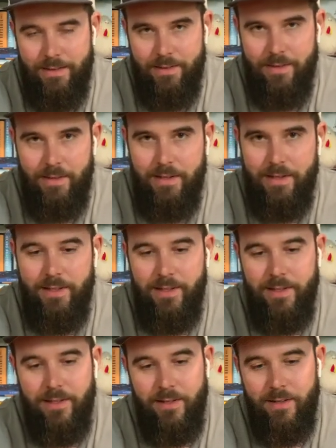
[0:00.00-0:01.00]

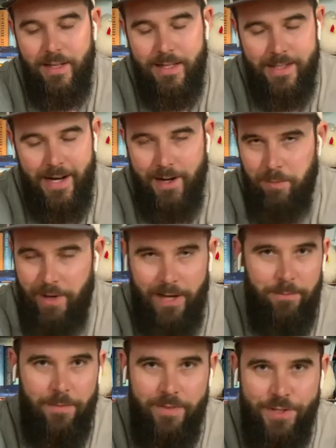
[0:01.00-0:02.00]
the entire
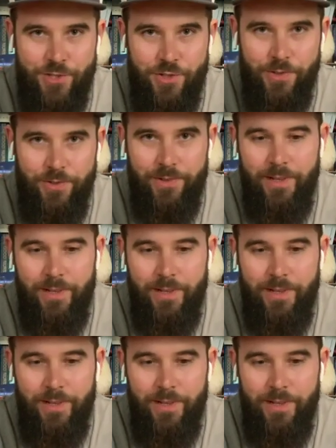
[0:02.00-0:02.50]
bottom of this shoe.